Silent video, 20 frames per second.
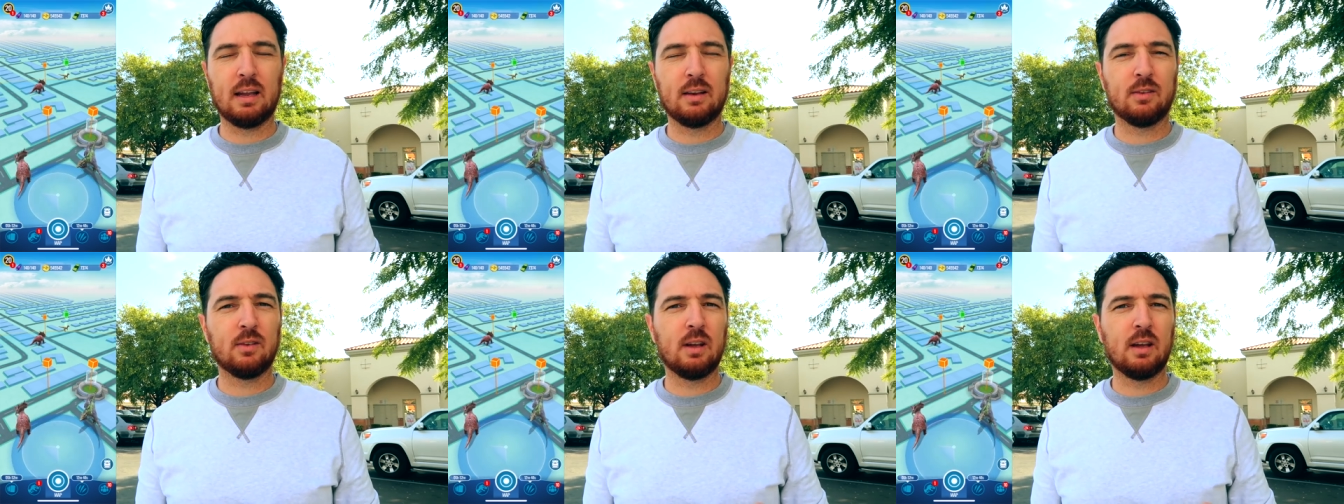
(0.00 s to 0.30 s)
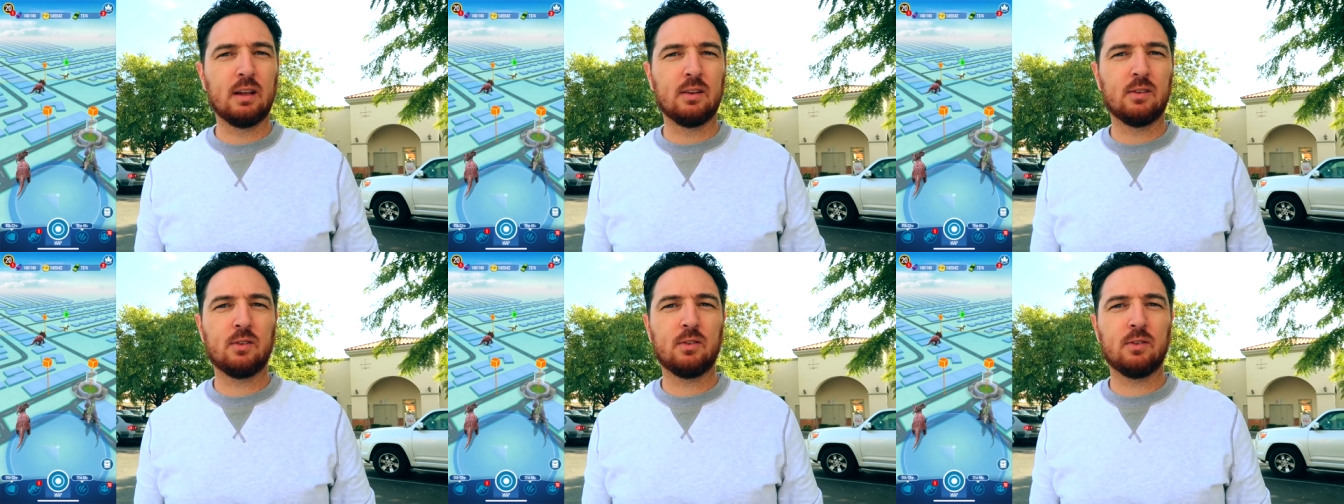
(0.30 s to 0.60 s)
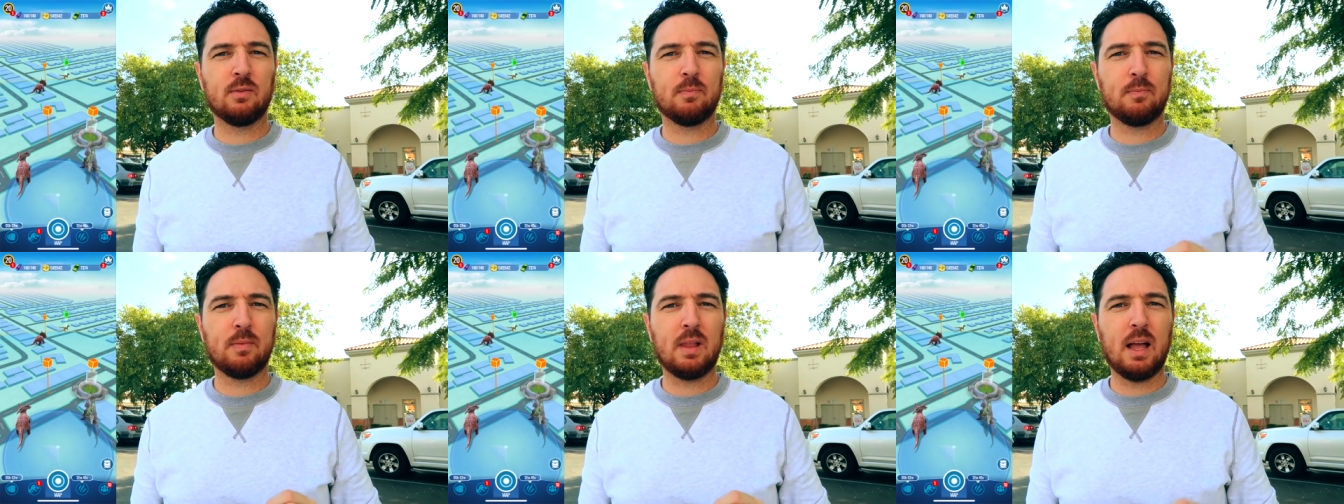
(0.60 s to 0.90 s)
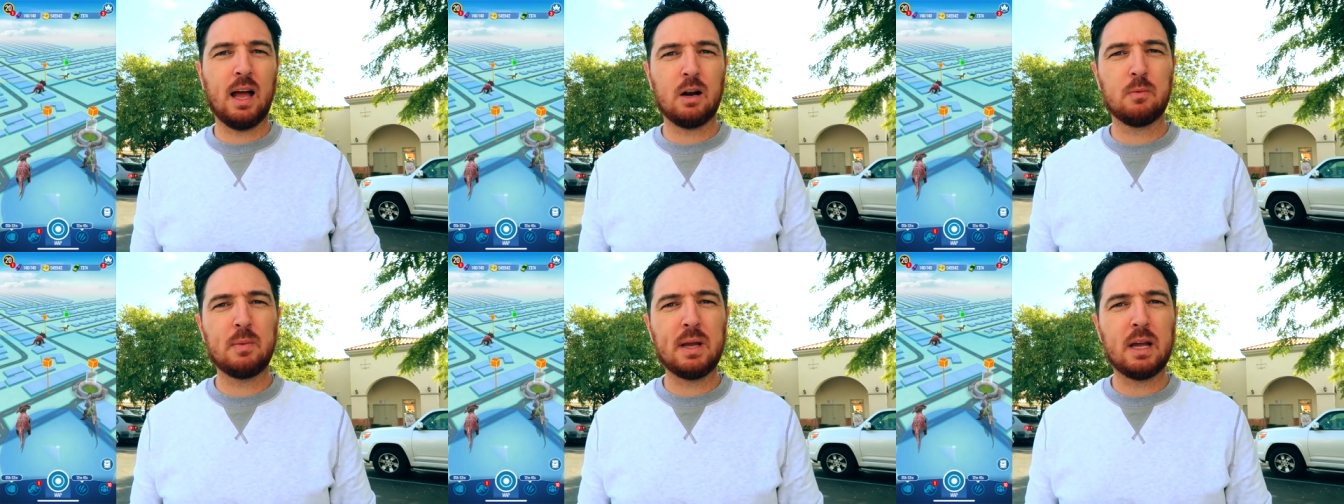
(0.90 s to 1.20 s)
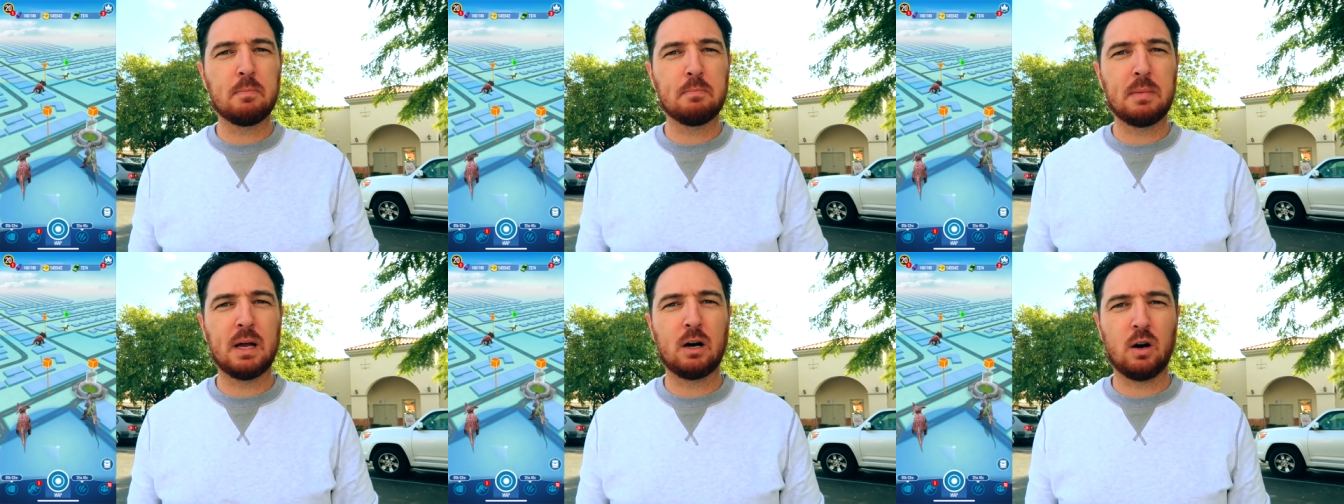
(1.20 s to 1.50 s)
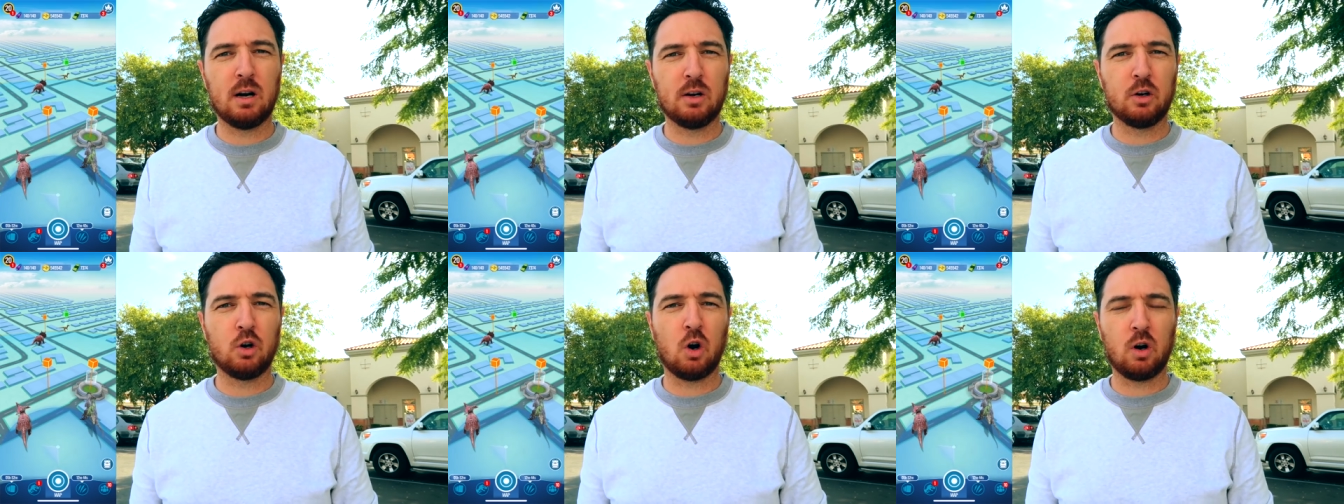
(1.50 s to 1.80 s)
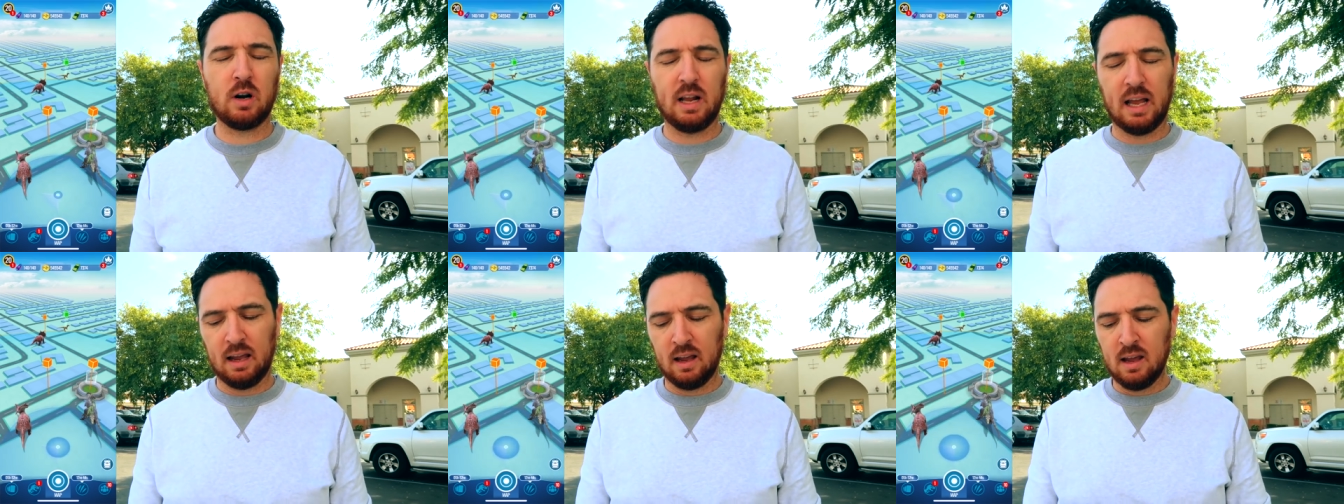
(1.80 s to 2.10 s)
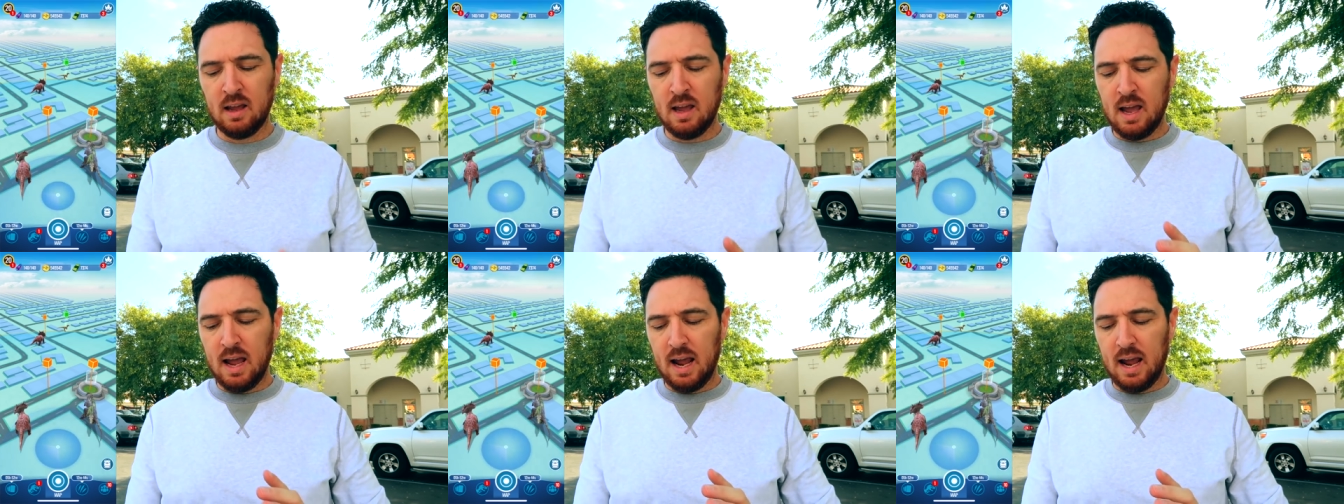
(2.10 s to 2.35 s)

It's how to become better at darting.